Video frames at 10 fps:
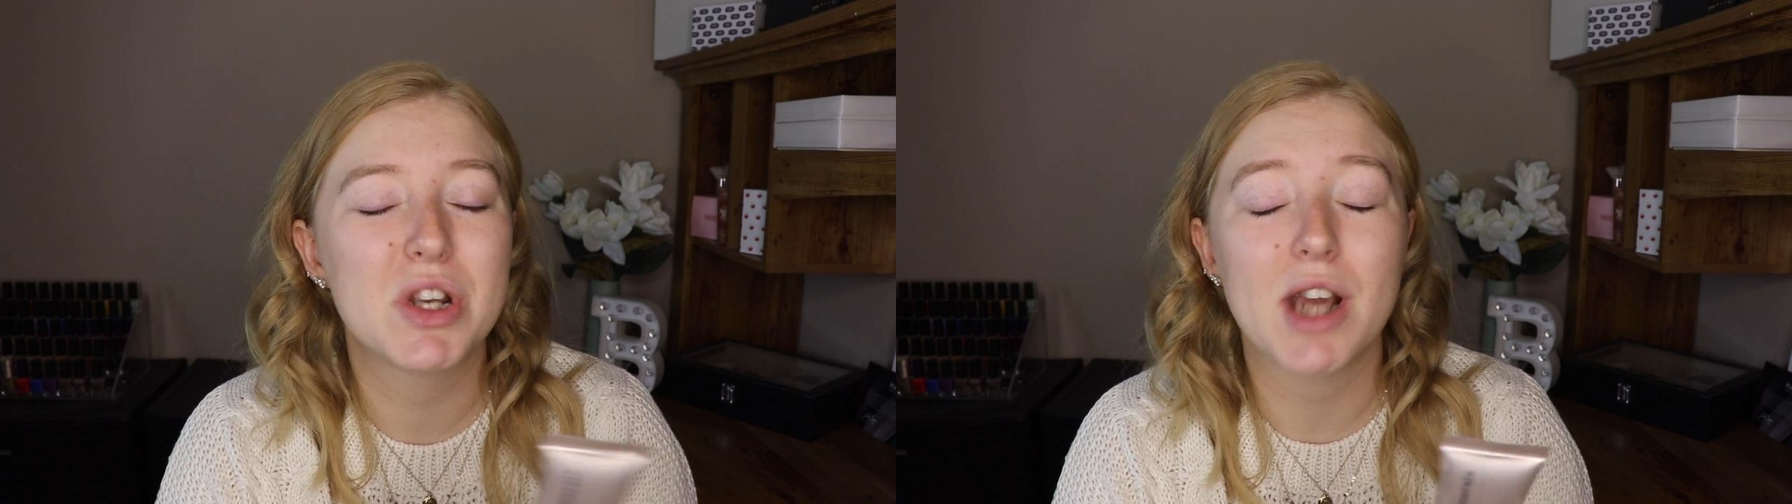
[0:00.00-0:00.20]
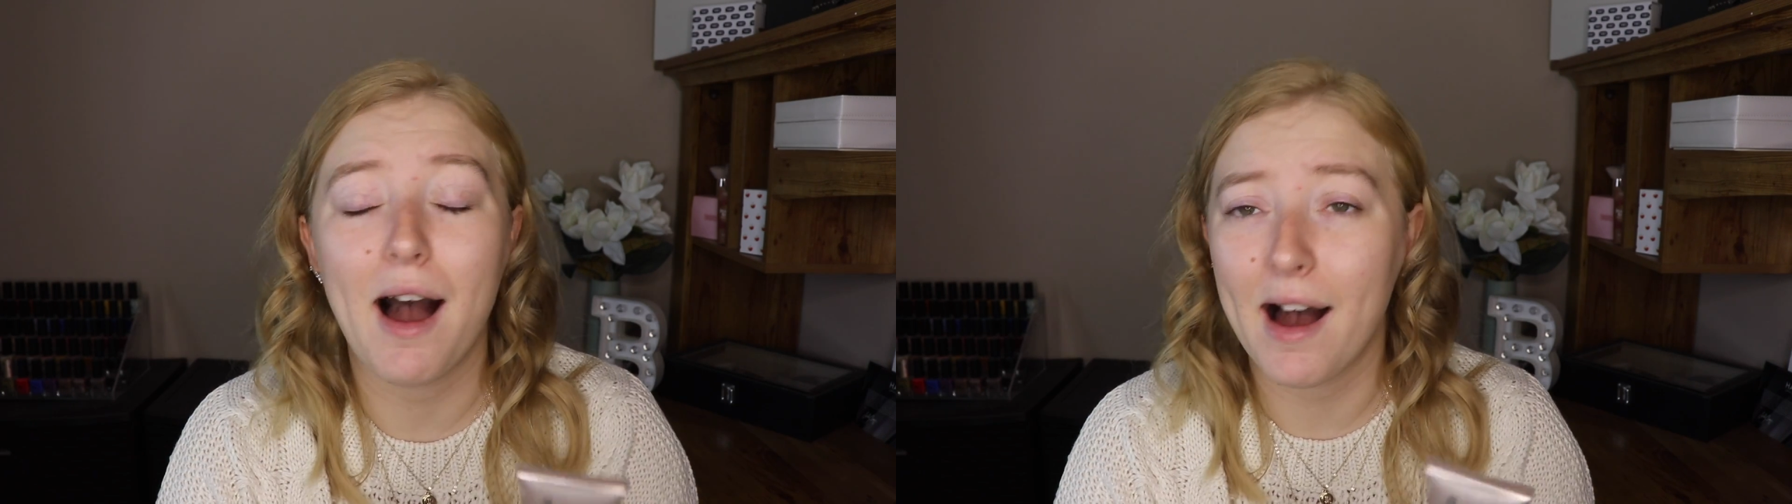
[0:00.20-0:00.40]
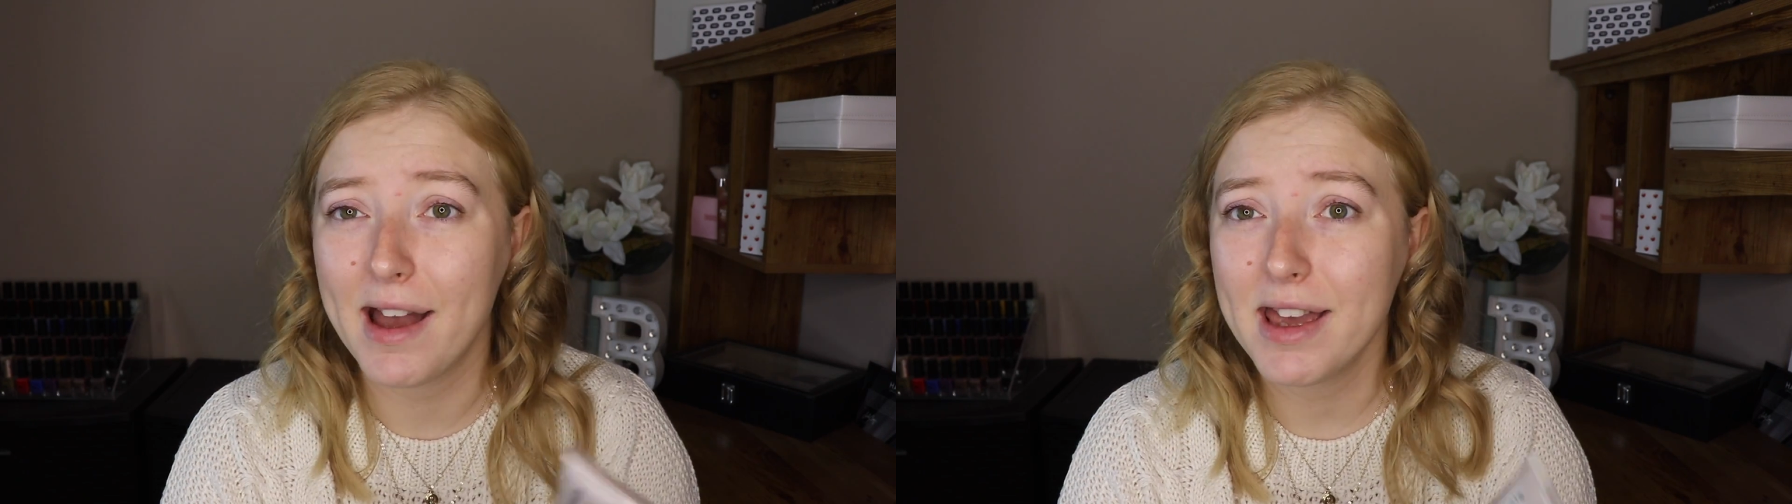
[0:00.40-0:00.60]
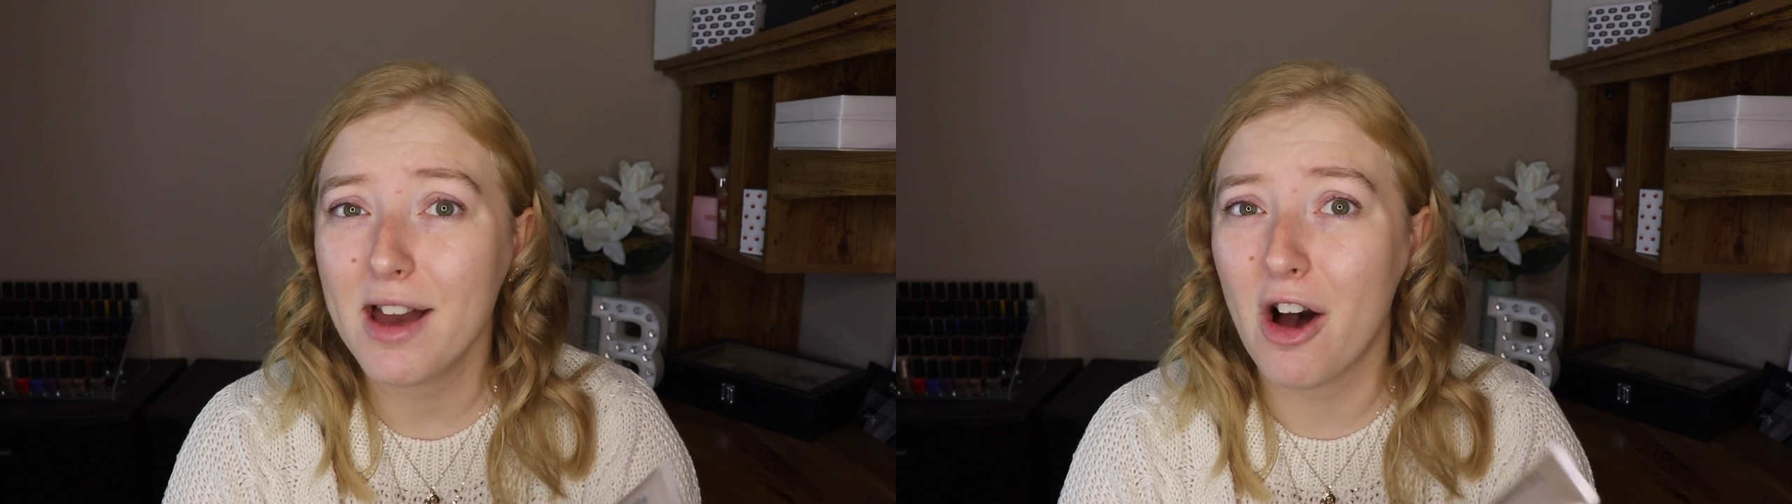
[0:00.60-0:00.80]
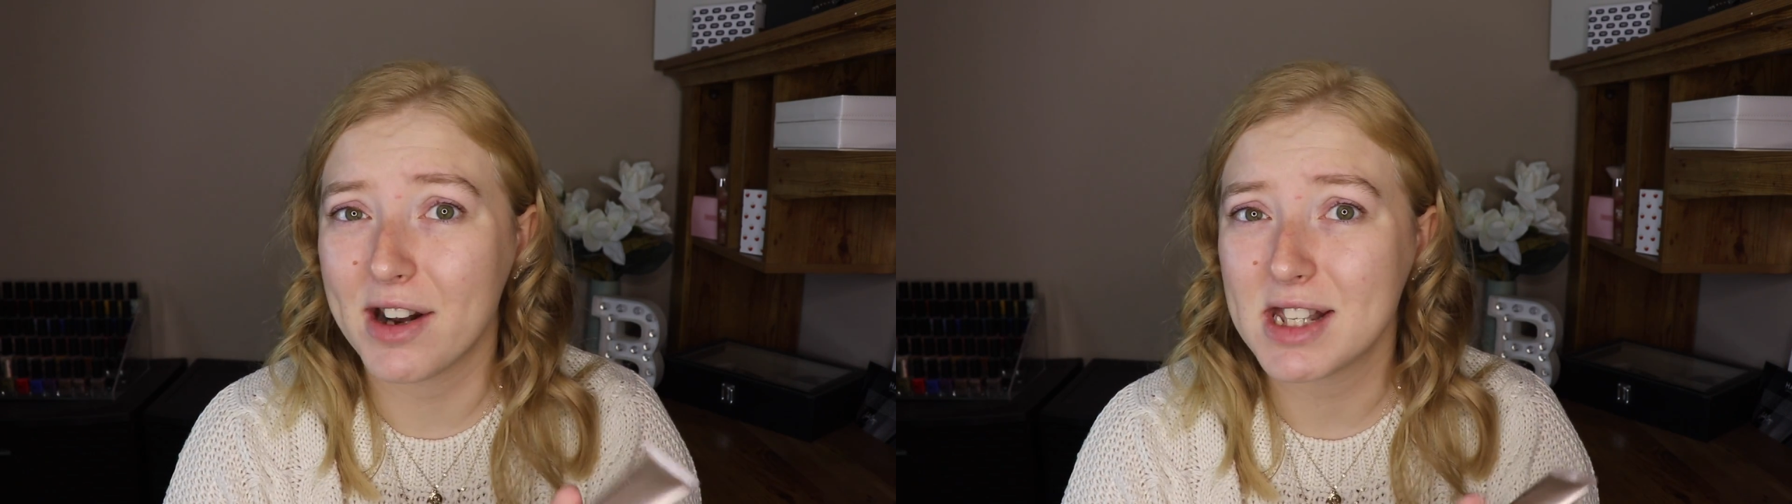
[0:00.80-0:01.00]
which
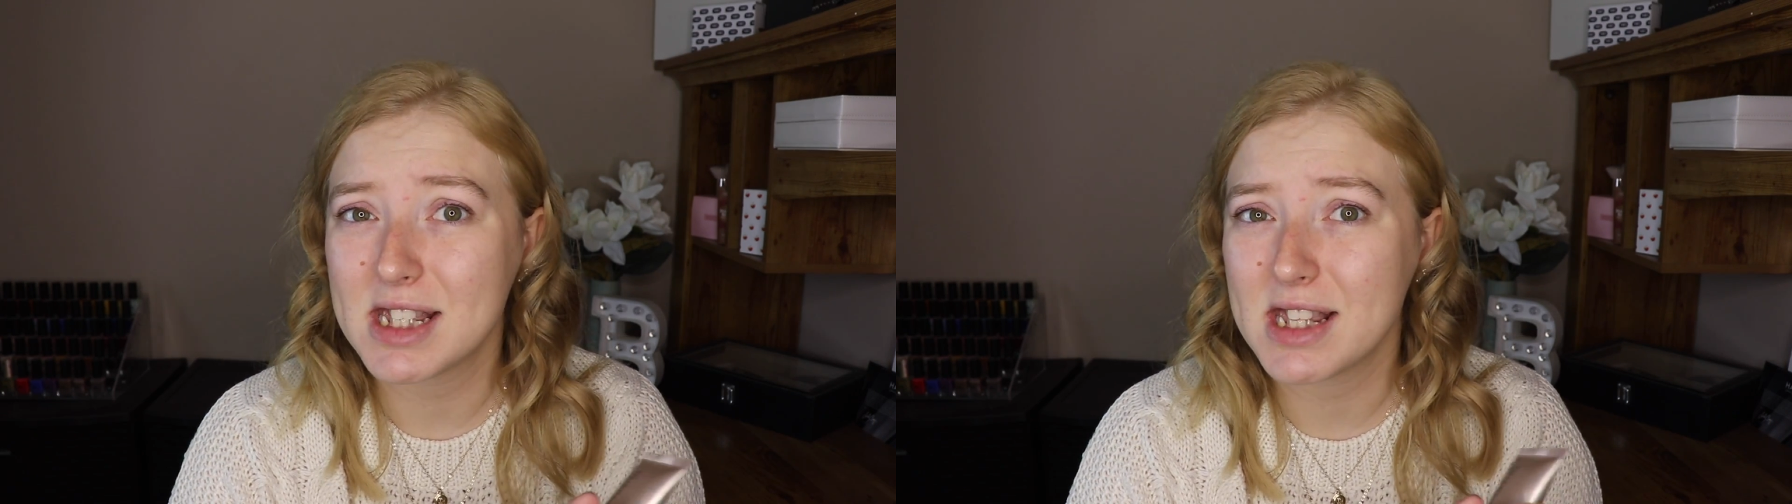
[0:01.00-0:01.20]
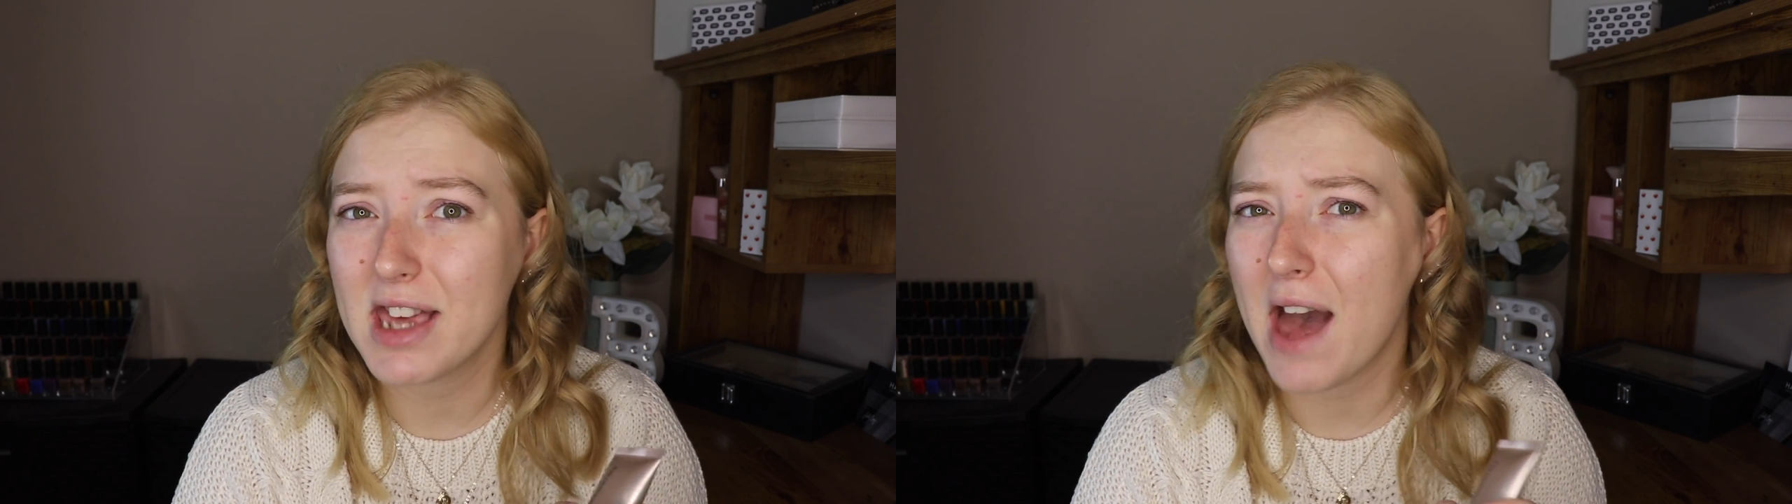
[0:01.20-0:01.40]
I honestly